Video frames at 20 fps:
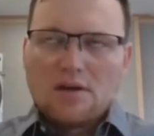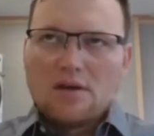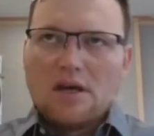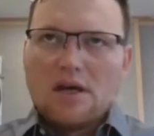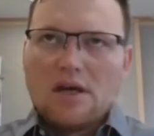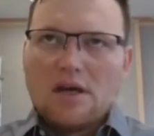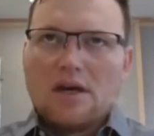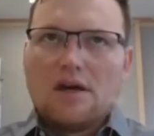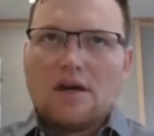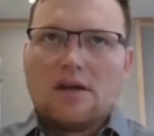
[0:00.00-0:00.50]

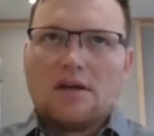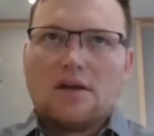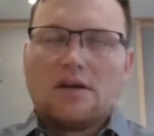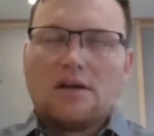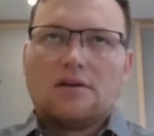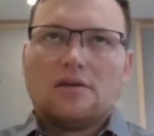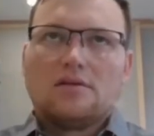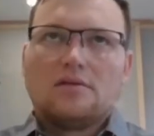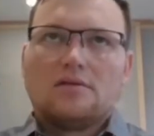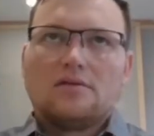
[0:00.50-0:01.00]
And
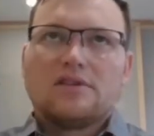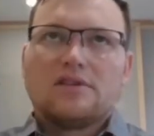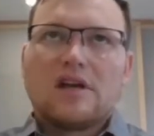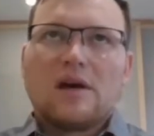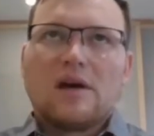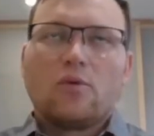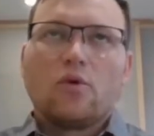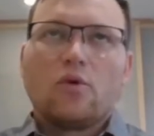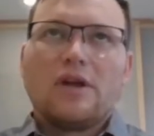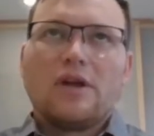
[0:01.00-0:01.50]
to
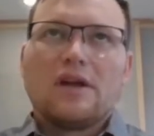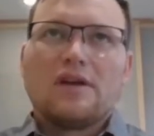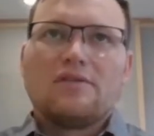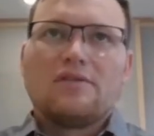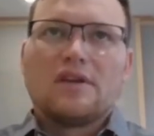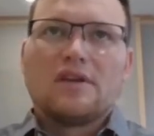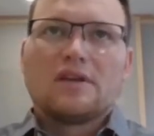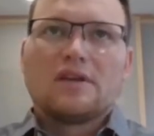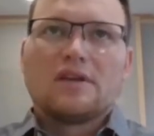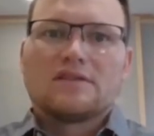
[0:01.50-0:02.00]
that point, I
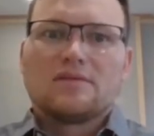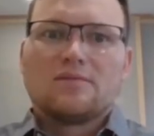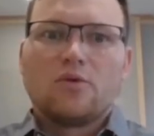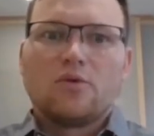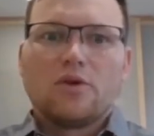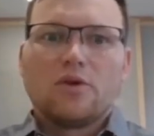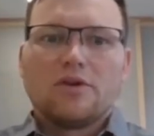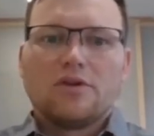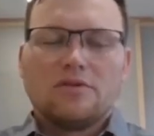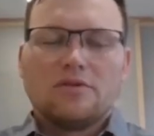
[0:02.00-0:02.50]
think it's
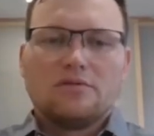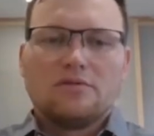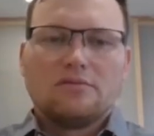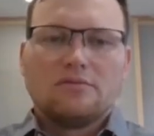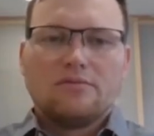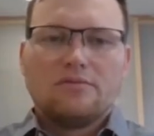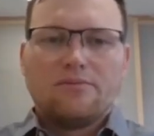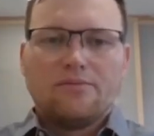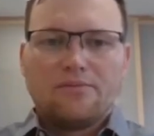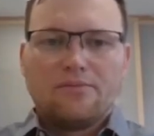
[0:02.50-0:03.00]
important
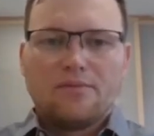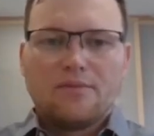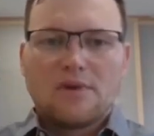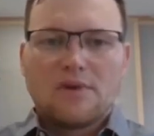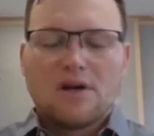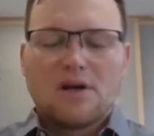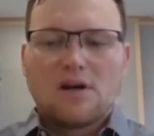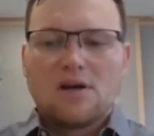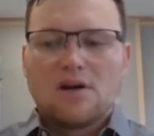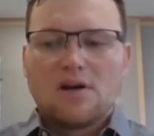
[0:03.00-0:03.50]

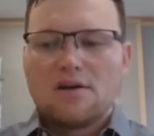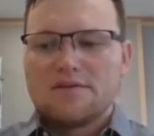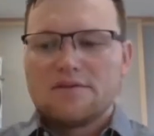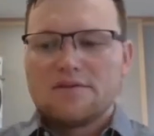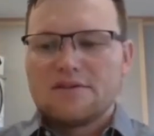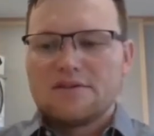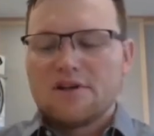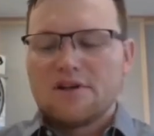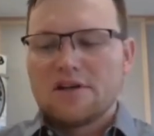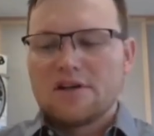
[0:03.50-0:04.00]

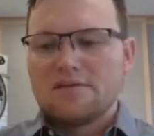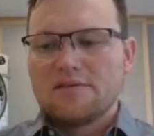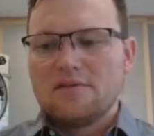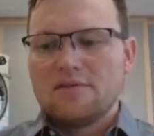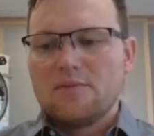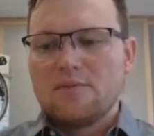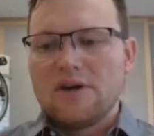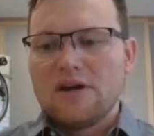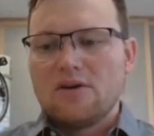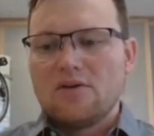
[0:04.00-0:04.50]
to talk
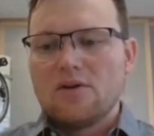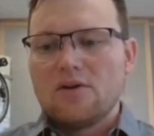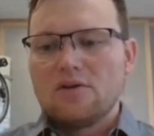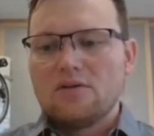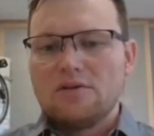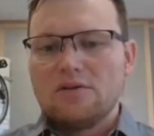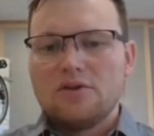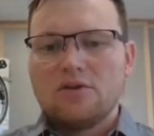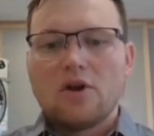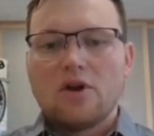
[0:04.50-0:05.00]
about,
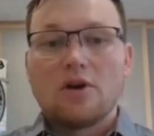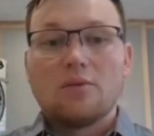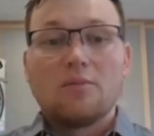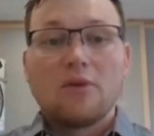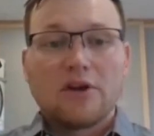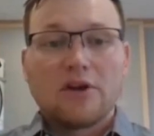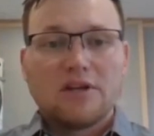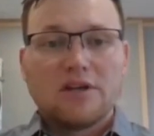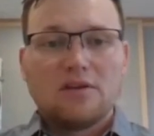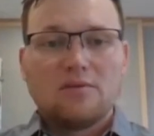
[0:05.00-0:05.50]
our
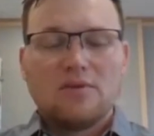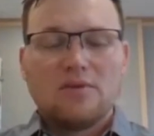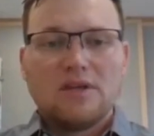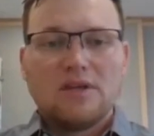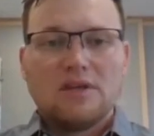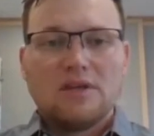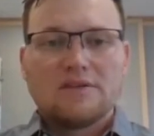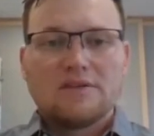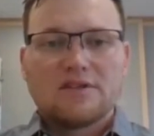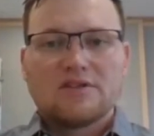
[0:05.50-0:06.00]
market
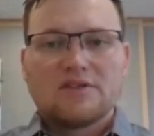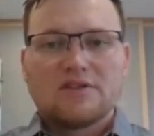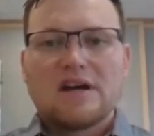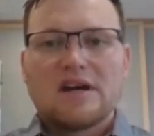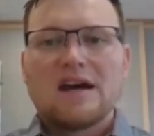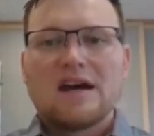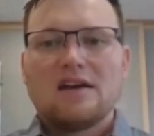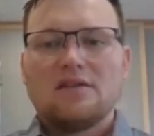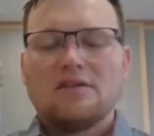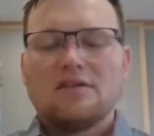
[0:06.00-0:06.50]
being such a
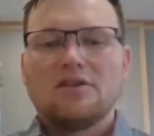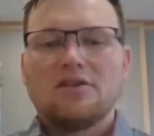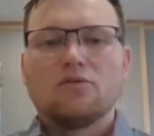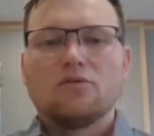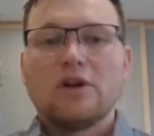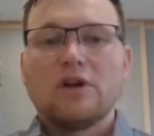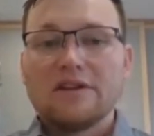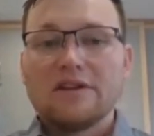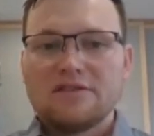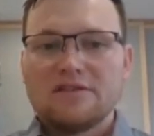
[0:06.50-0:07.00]
high,
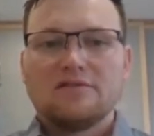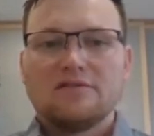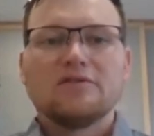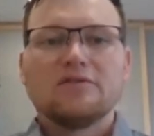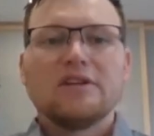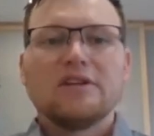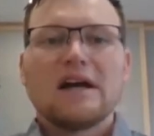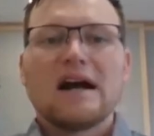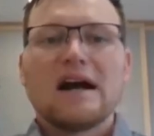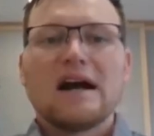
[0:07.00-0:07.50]

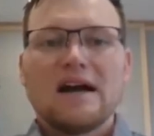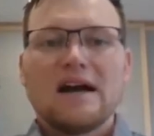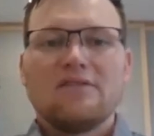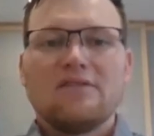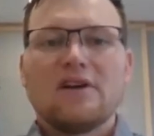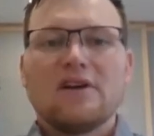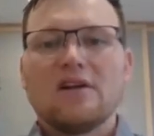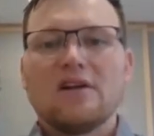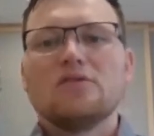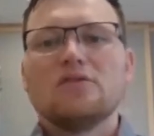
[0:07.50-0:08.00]
relatively high
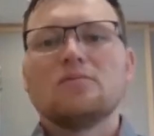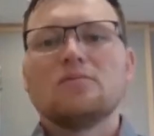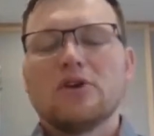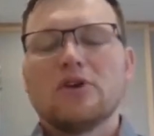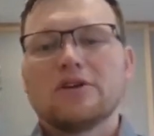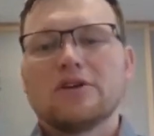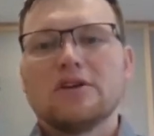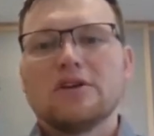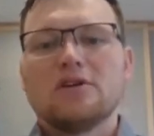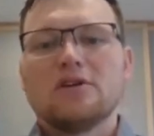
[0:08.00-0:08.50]
valued
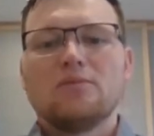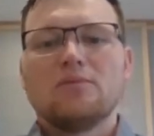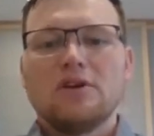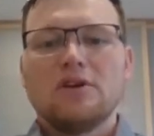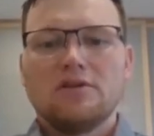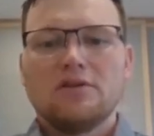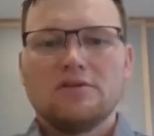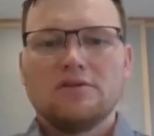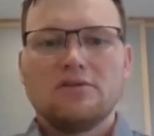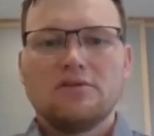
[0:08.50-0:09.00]
market
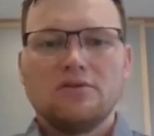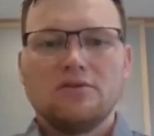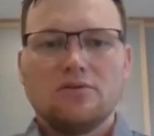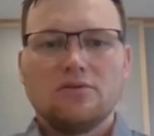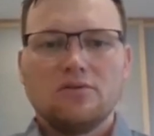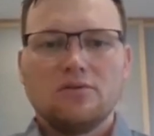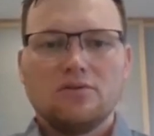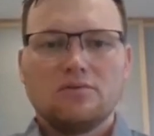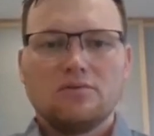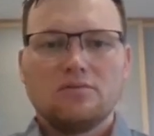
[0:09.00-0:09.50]
compared
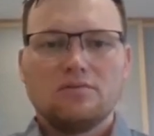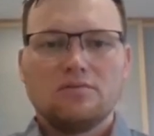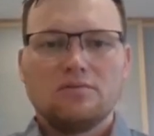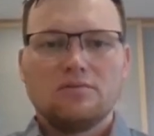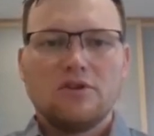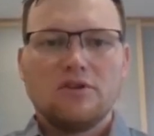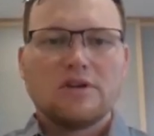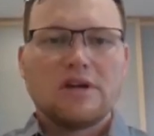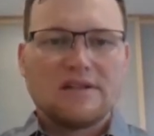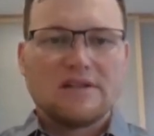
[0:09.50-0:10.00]
to
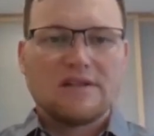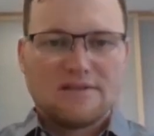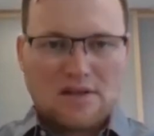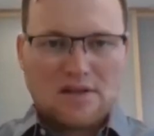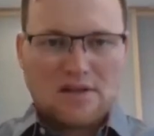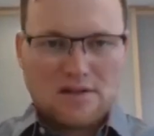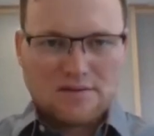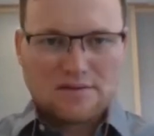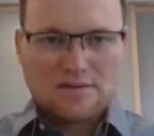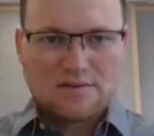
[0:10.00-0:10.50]
the United
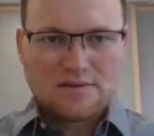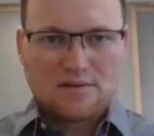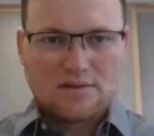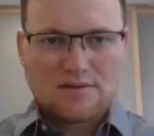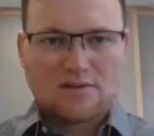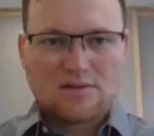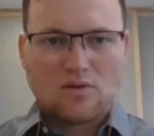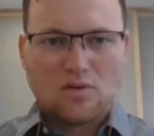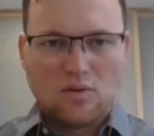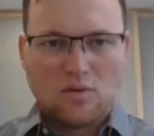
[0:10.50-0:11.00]
States
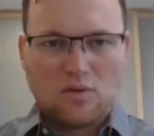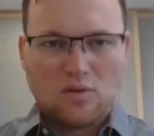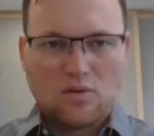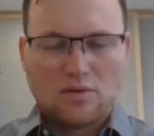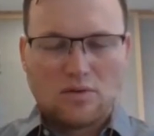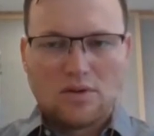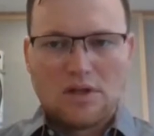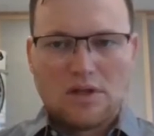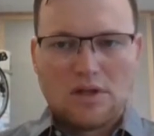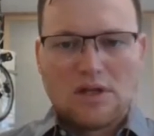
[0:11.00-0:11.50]
as a
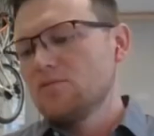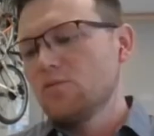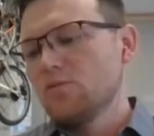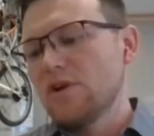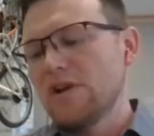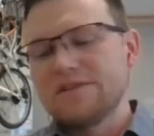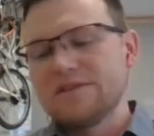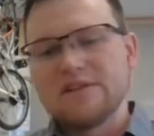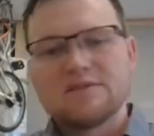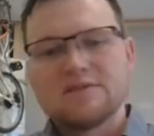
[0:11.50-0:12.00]
whole.
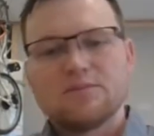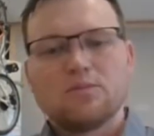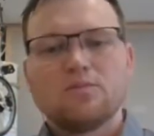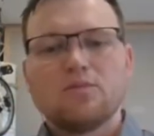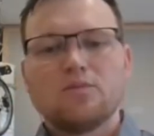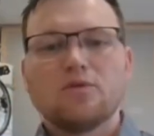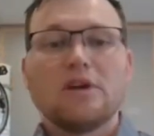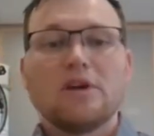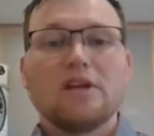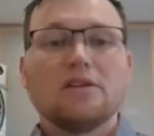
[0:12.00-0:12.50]
While it does
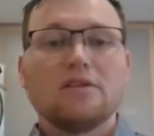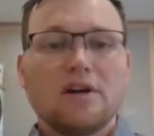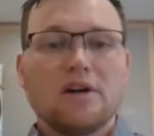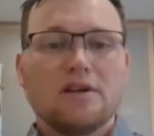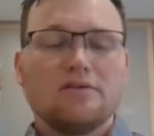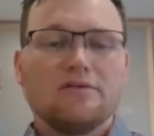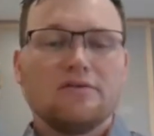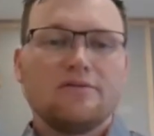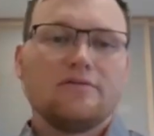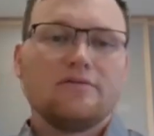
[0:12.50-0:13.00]
create a
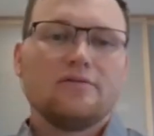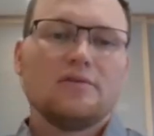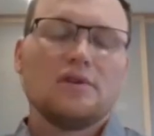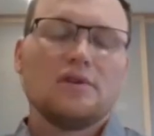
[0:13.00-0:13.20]
lot of